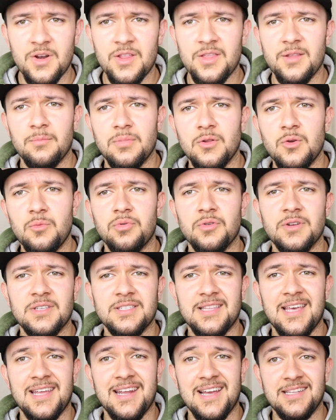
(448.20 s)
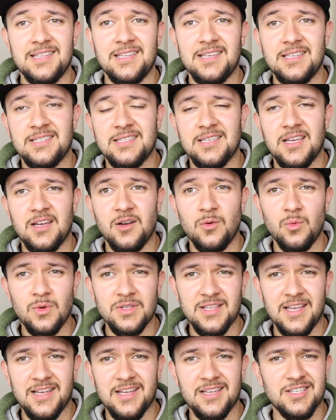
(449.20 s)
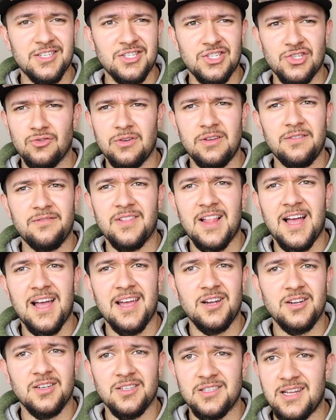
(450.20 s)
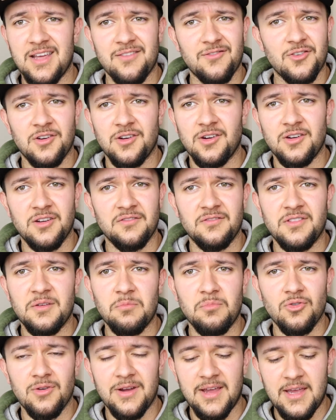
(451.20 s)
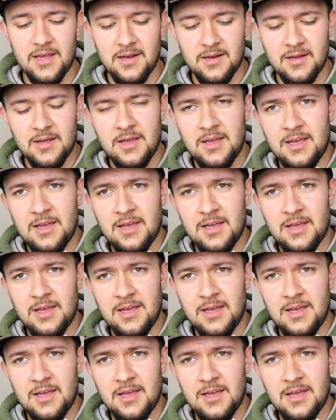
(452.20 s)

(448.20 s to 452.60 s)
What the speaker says: of the blueprints that I did sell was like a Street Flyers, never heard of the brand.